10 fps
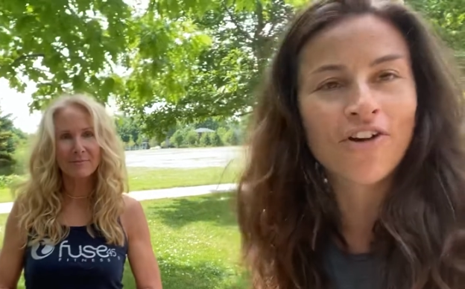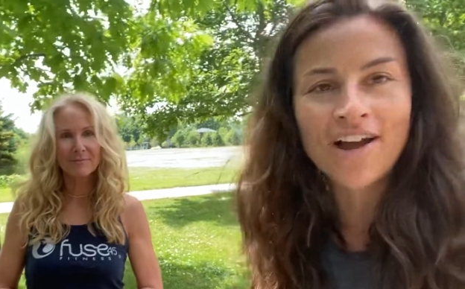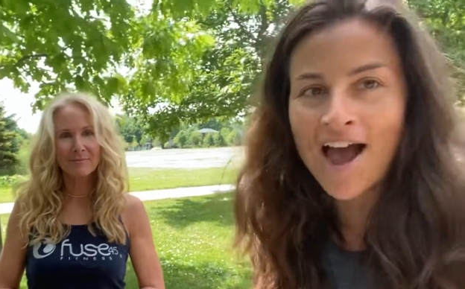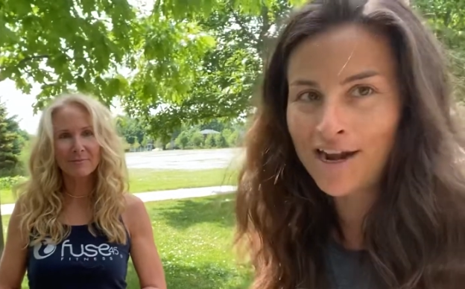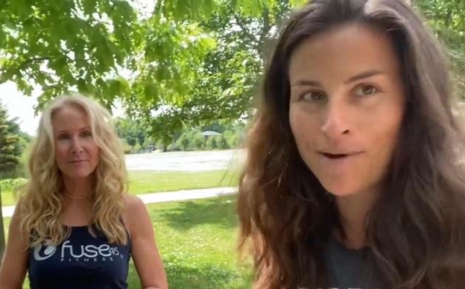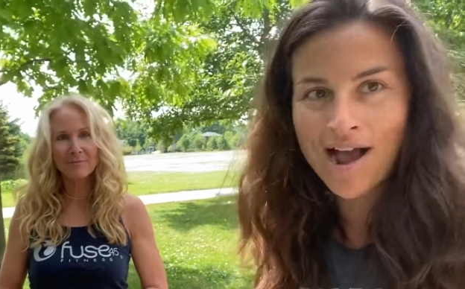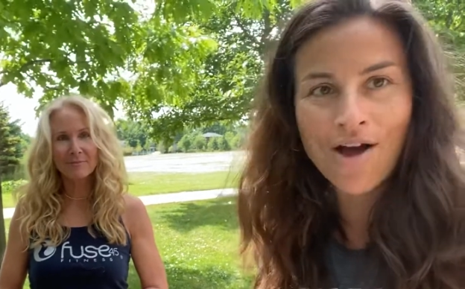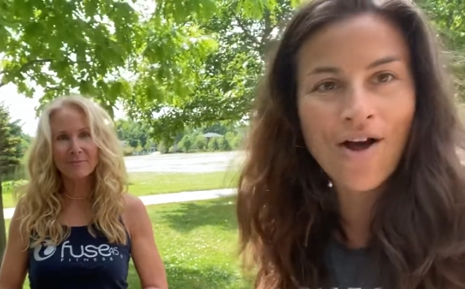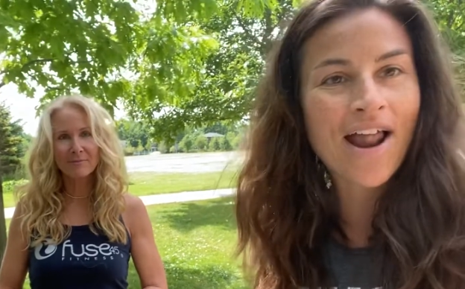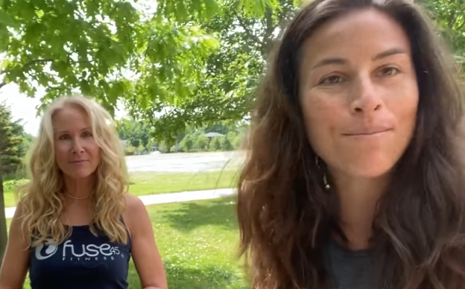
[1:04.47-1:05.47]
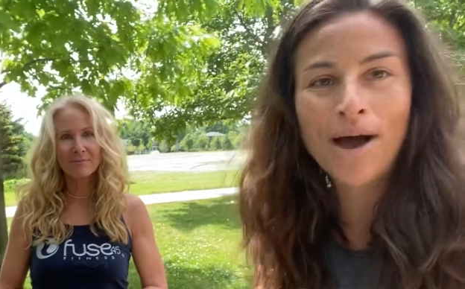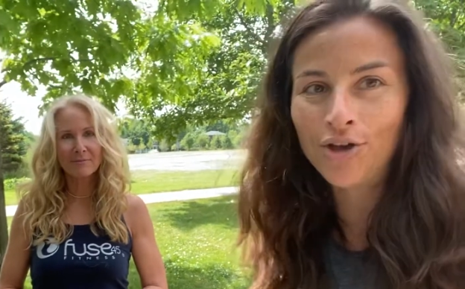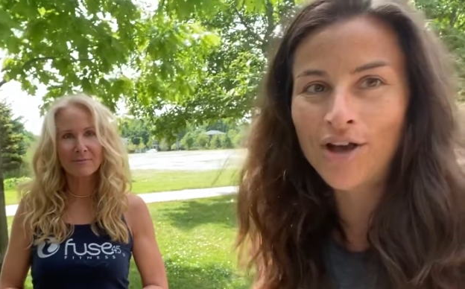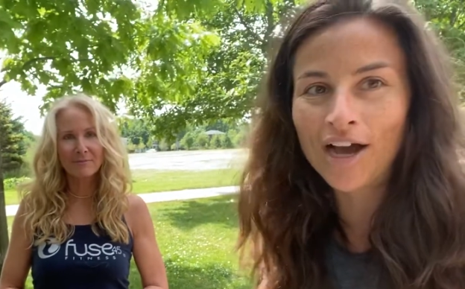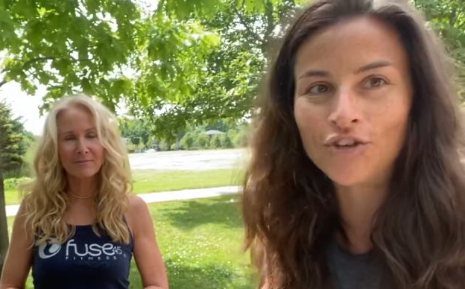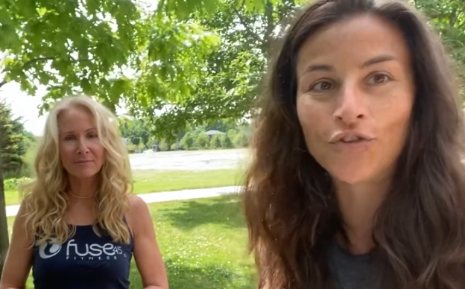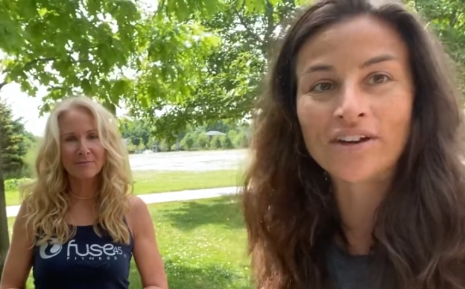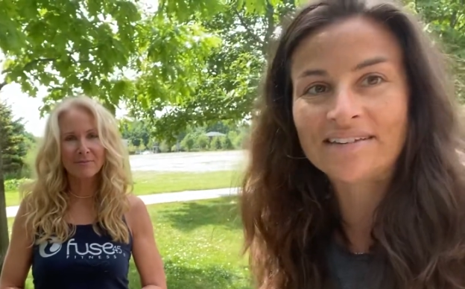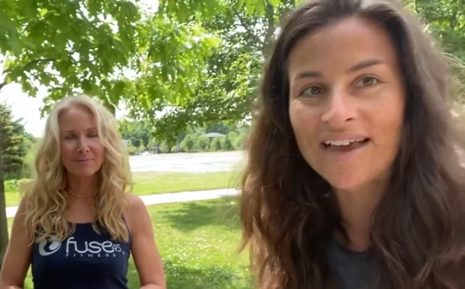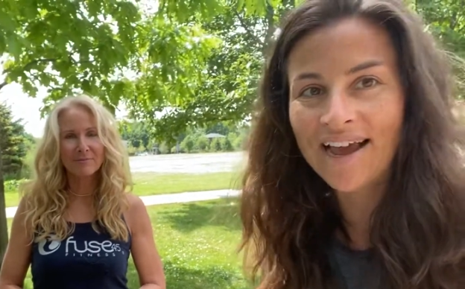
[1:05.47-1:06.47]
Speaker 1: forgotten about about you guys for
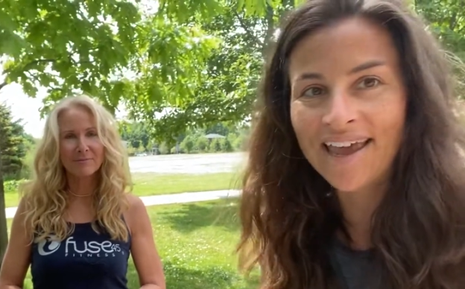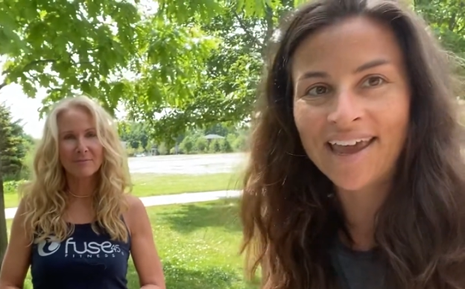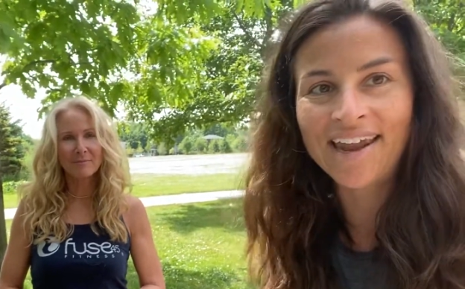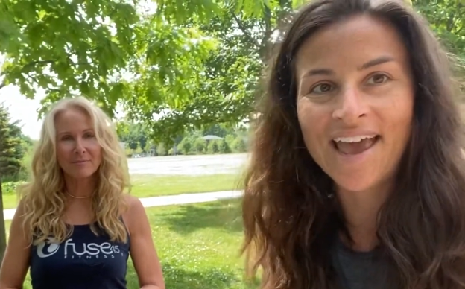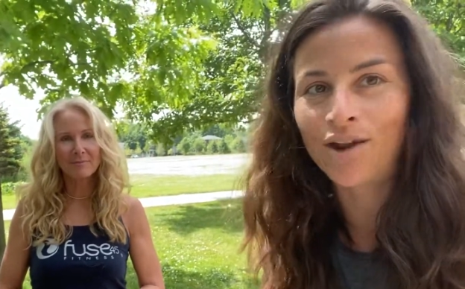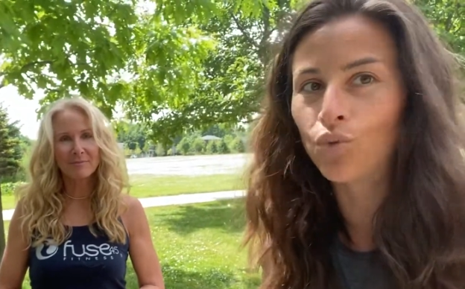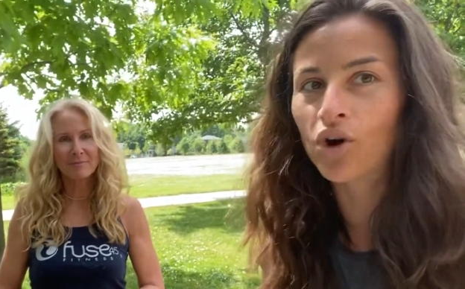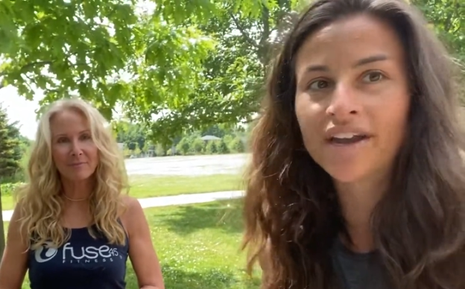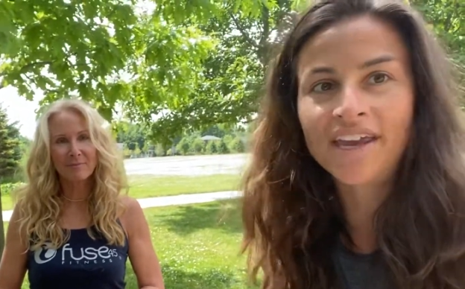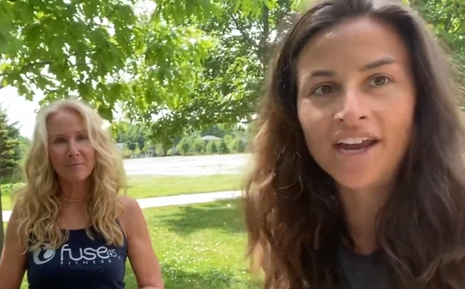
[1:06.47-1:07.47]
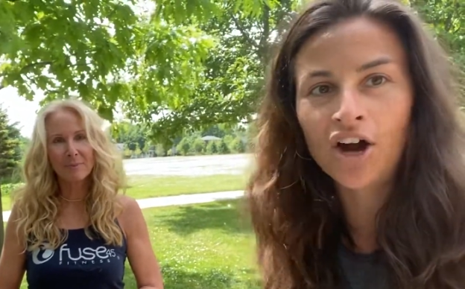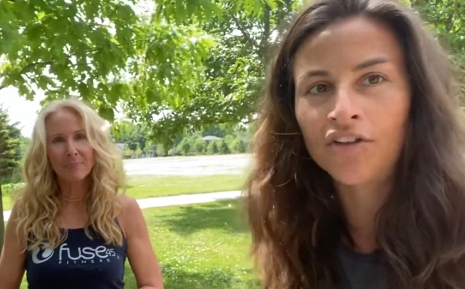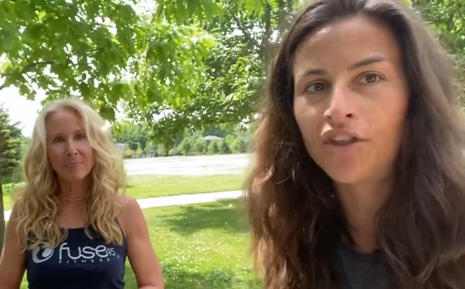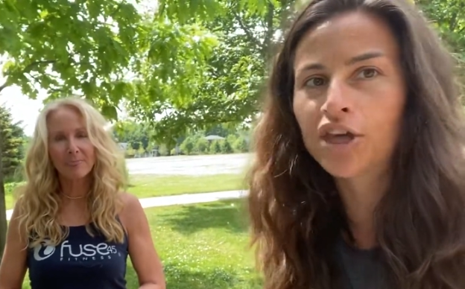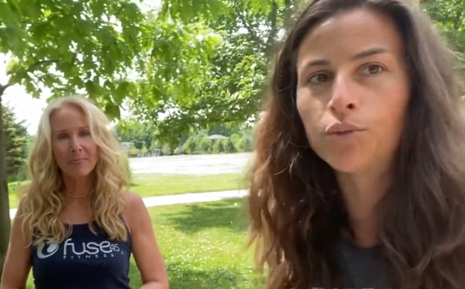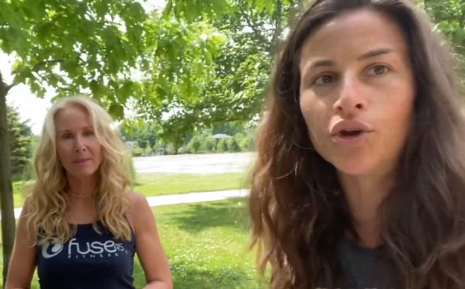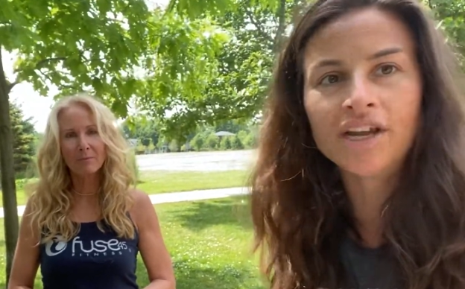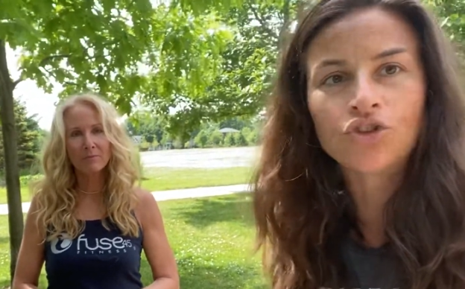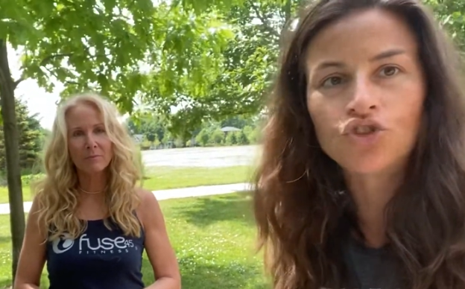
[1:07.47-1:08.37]
a second and we're here and the community is